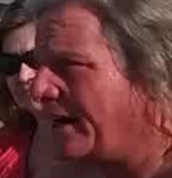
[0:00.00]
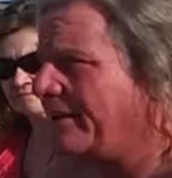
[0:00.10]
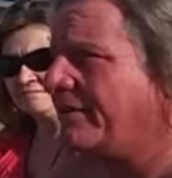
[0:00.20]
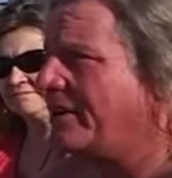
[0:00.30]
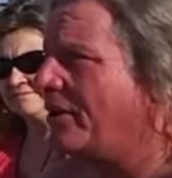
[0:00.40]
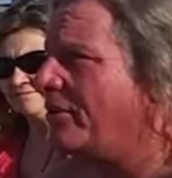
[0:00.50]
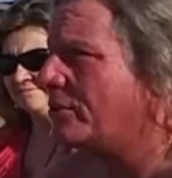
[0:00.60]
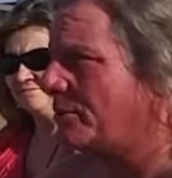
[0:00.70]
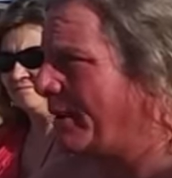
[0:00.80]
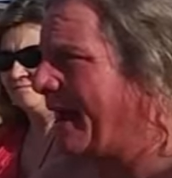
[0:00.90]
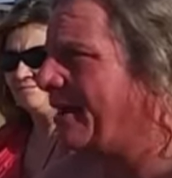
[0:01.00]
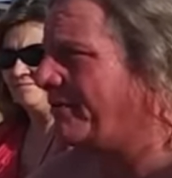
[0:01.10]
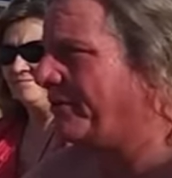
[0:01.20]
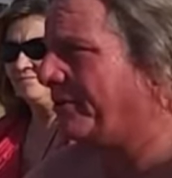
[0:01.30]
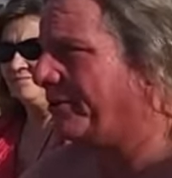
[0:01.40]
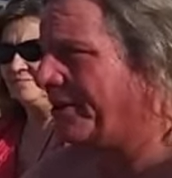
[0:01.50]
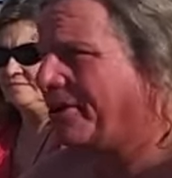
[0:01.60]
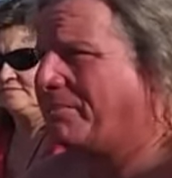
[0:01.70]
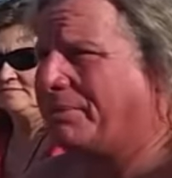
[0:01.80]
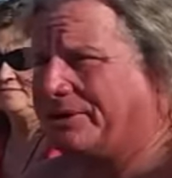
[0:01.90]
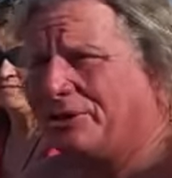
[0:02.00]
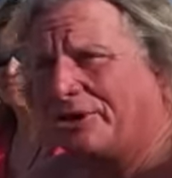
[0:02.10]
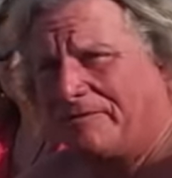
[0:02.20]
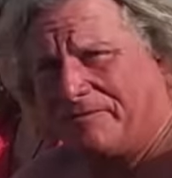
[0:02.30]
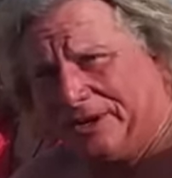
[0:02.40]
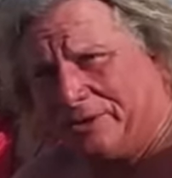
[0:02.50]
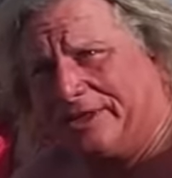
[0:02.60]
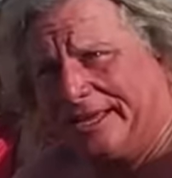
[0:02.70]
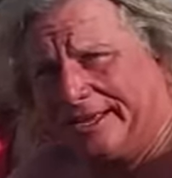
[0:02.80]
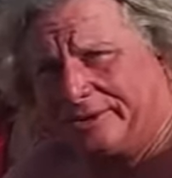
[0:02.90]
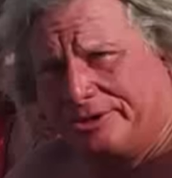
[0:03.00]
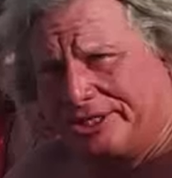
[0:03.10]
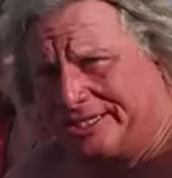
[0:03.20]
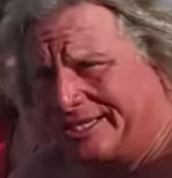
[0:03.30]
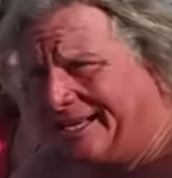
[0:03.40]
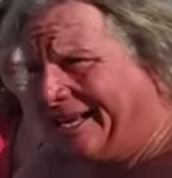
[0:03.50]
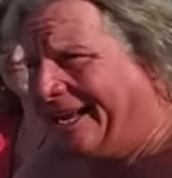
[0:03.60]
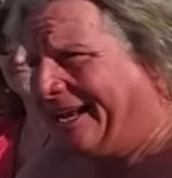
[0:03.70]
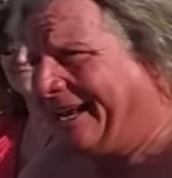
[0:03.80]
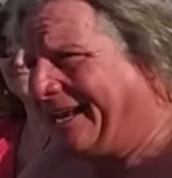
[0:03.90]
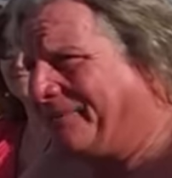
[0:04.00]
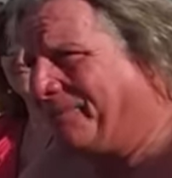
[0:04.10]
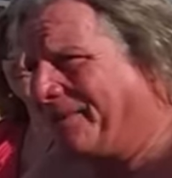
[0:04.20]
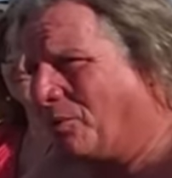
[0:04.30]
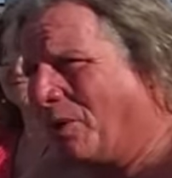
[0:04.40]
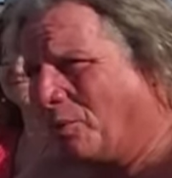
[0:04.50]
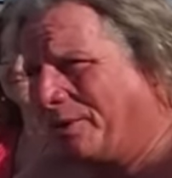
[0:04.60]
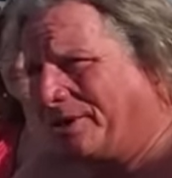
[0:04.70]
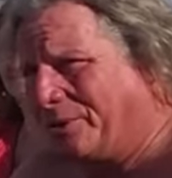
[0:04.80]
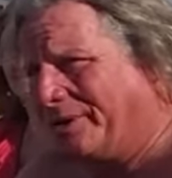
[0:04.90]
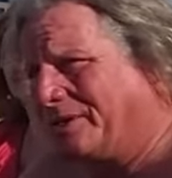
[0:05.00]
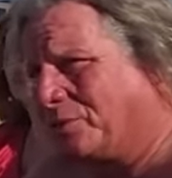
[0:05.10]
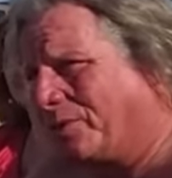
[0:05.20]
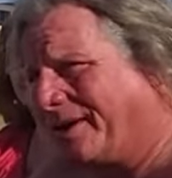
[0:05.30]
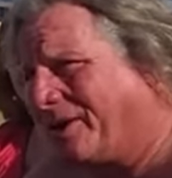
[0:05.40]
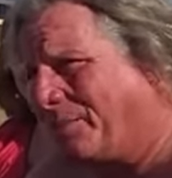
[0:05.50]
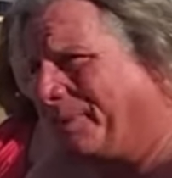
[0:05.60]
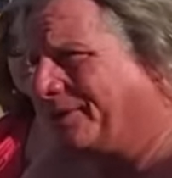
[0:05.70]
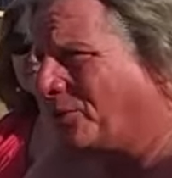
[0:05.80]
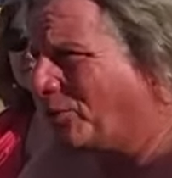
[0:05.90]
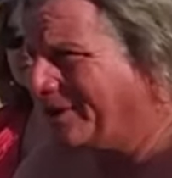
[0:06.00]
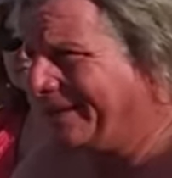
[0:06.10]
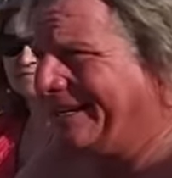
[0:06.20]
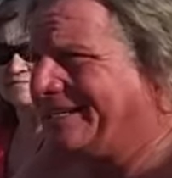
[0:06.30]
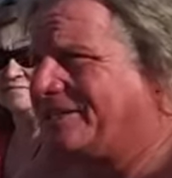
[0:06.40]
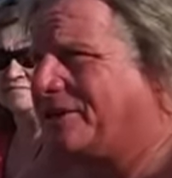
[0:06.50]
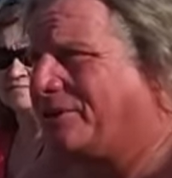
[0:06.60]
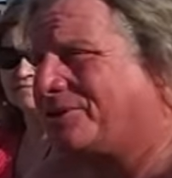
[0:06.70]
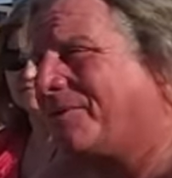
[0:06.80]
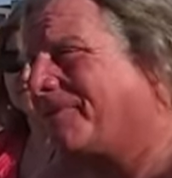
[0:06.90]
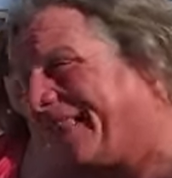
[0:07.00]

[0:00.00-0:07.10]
not even know there was a field there, but you can feel the energies. And what we're doing is we're helping to release those, that